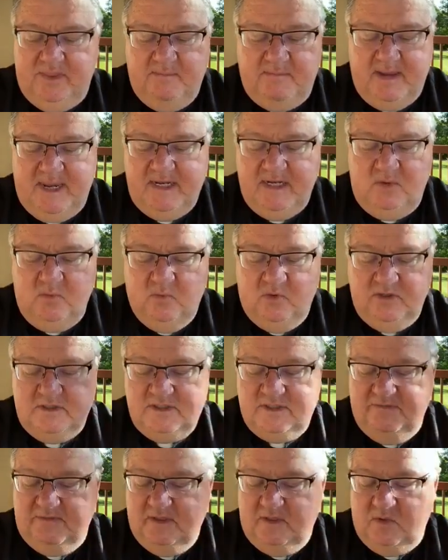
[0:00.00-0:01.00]
with the mighty
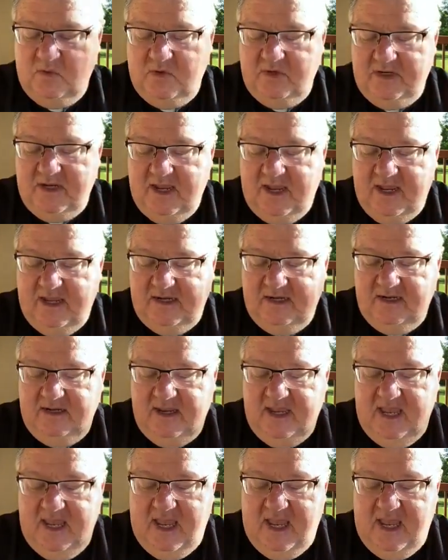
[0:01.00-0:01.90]
works of the Lord God.